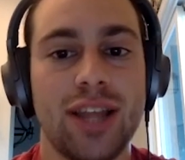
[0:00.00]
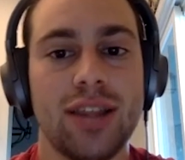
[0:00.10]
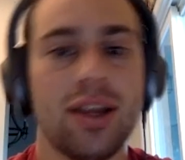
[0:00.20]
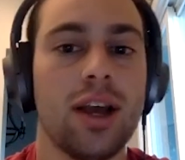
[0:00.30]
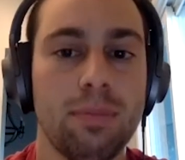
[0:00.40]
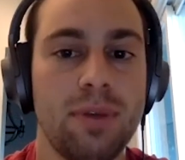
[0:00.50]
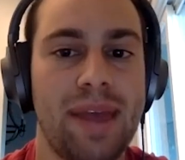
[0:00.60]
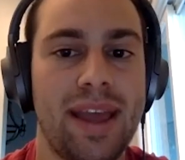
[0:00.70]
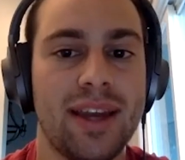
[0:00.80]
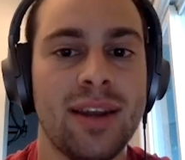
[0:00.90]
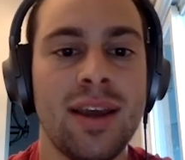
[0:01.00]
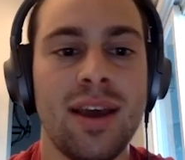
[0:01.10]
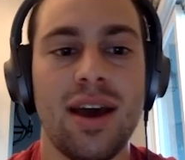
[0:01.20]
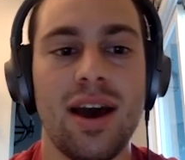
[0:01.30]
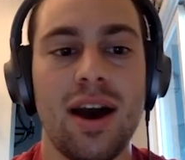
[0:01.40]
the Guppy Man.
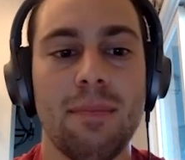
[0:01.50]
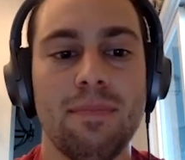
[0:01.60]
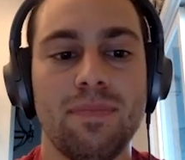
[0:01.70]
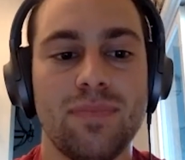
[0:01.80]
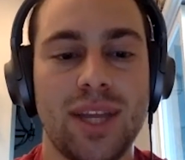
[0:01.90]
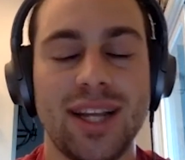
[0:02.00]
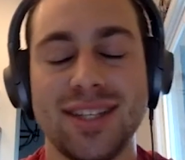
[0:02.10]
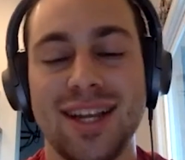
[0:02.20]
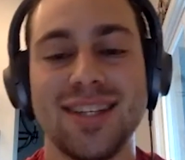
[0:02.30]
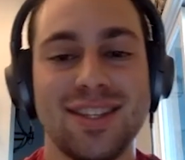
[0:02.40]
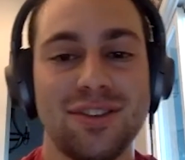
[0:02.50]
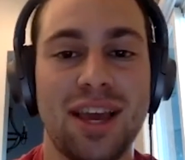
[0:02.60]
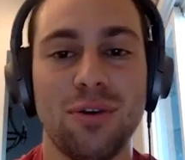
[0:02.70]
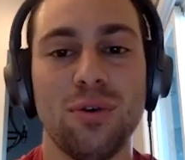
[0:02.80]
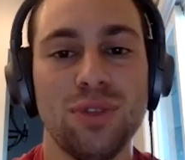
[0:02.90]
Like I said, it's still
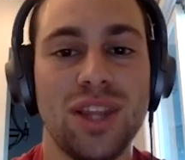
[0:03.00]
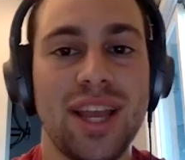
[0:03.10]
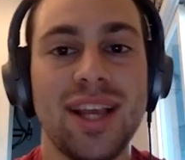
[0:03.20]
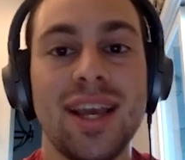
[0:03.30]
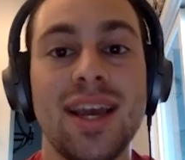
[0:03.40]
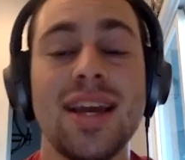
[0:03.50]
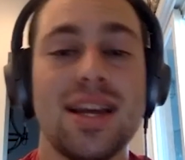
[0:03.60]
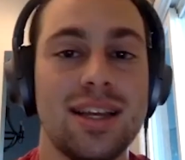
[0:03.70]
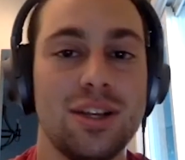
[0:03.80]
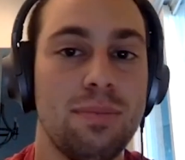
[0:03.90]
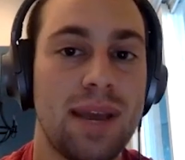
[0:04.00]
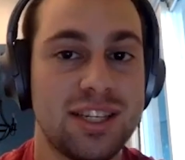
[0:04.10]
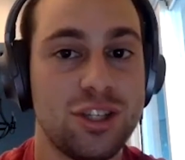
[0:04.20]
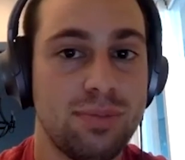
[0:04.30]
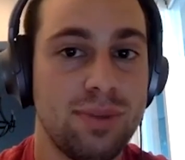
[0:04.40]
that old link. And you
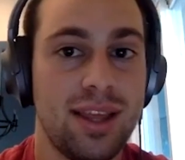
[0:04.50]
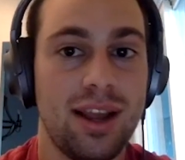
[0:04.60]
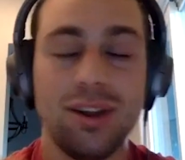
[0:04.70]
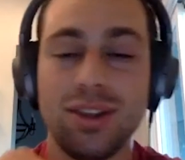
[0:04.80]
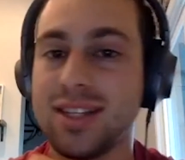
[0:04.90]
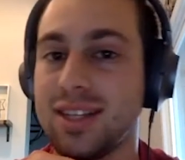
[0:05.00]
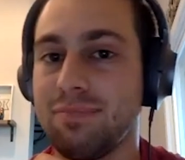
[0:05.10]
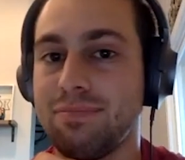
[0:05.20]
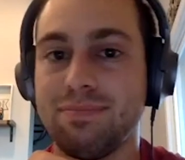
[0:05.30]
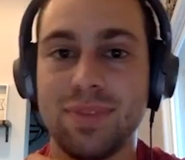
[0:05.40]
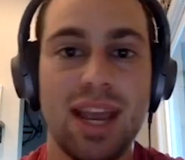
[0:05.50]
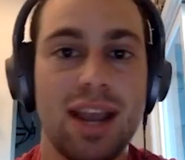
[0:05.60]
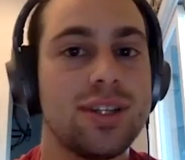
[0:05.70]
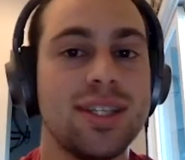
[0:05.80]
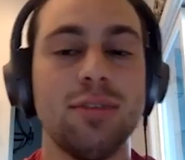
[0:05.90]
message me there. That's a
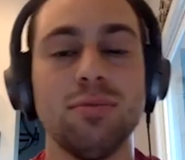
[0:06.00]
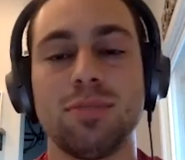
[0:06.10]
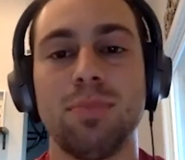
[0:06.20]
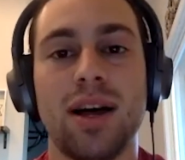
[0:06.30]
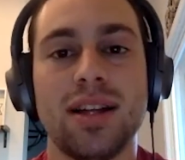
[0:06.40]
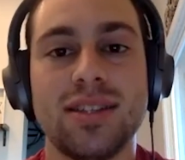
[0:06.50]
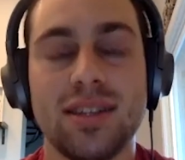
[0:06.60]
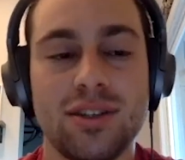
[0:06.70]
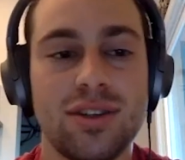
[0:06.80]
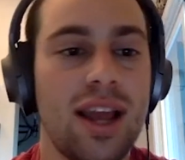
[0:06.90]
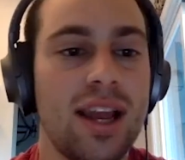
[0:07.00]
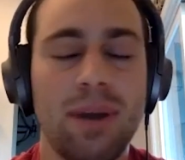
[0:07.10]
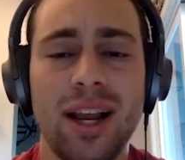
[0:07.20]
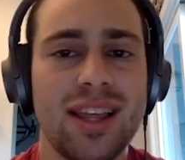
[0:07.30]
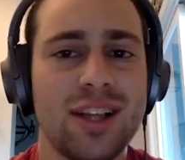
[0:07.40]
guaranteed response. As
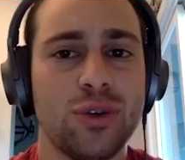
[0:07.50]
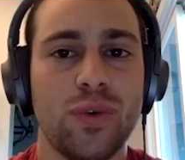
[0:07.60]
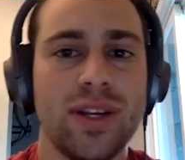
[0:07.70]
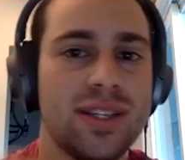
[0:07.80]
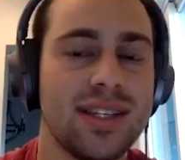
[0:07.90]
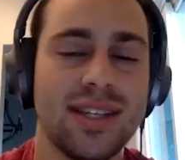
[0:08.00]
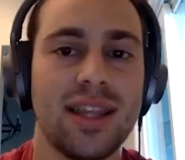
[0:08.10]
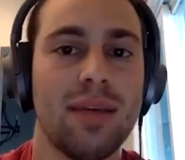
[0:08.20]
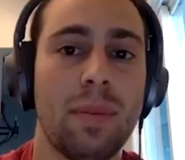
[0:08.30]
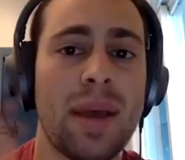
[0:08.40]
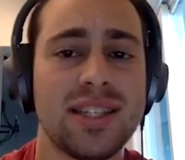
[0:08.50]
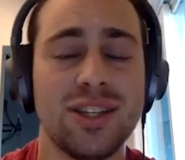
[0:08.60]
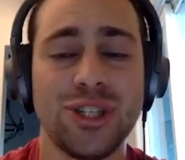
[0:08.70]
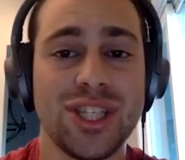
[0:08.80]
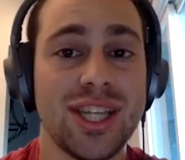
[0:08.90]
anybody that joins, I send them a
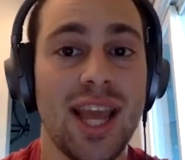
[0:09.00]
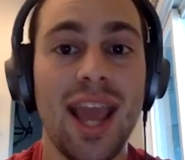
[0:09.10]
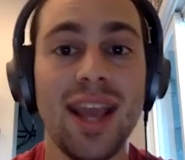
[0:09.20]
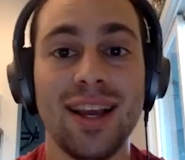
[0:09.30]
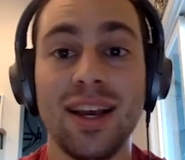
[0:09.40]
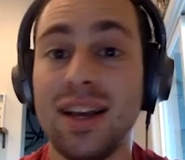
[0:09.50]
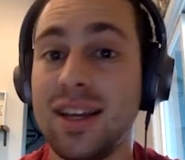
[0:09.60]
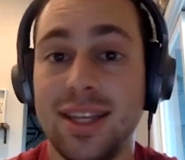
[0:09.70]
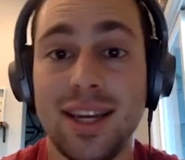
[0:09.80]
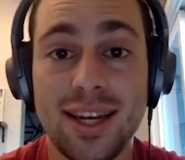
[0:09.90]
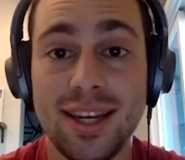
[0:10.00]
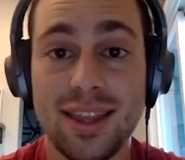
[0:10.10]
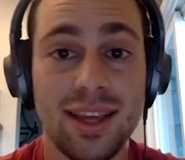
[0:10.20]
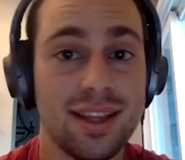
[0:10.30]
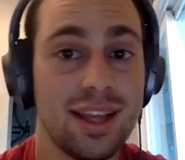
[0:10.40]
message and say, hey, you need
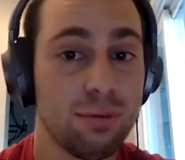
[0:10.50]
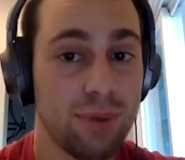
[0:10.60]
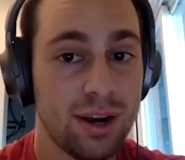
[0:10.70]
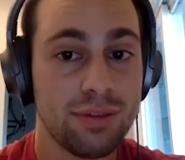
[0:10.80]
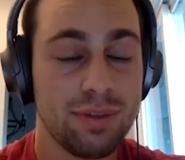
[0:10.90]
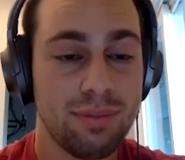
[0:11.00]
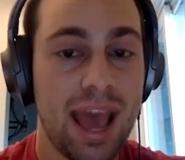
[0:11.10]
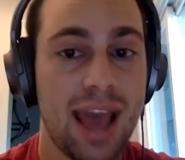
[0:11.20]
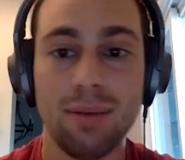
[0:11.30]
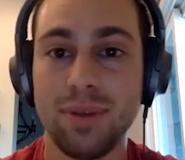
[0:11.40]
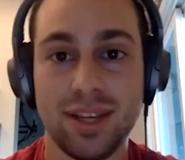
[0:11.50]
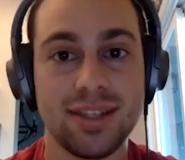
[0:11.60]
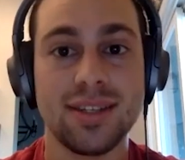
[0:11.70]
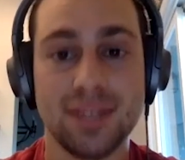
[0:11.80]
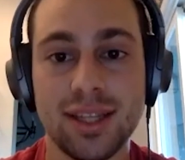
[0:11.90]
anything like right off the bat?
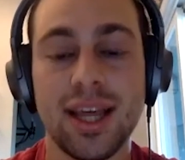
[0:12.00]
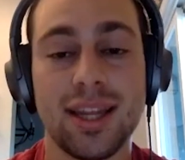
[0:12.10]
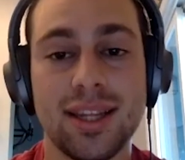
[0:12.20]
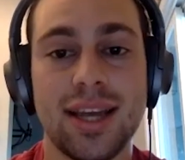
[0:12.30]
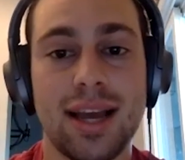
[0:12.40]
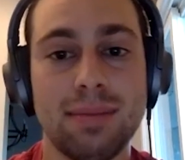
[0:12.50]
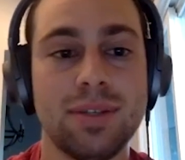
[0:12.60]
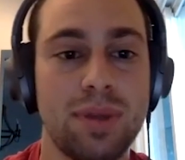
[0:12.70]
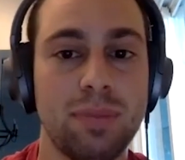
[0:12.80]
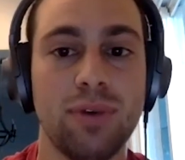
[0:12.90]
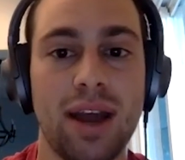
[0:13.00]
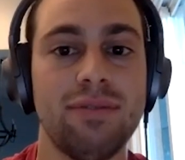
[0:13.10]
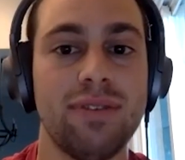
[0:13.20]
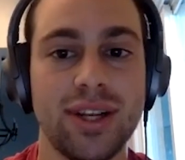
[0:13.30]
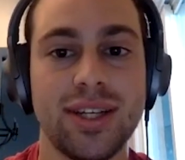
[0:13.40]
Because a lot of the times people
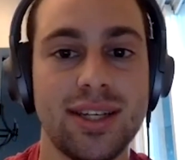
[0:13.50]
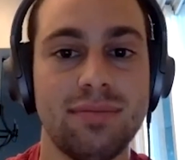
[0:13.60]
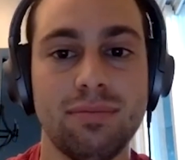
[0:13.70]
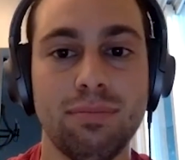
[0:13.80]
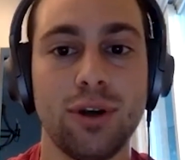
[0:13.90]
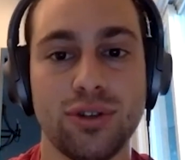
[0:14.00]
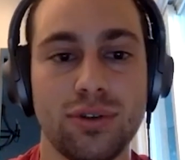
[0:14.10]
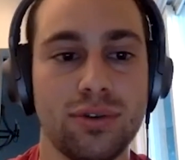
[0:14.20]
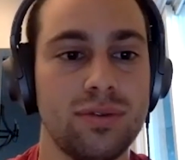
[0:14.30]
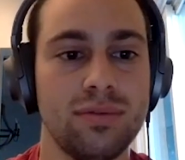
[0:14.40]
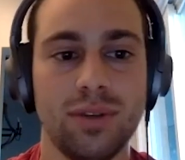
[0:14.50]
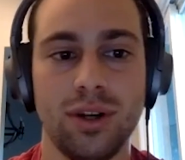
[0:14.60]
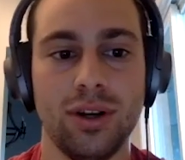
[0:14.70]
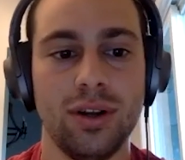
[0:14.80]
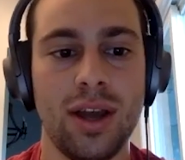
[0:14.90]
have very personal or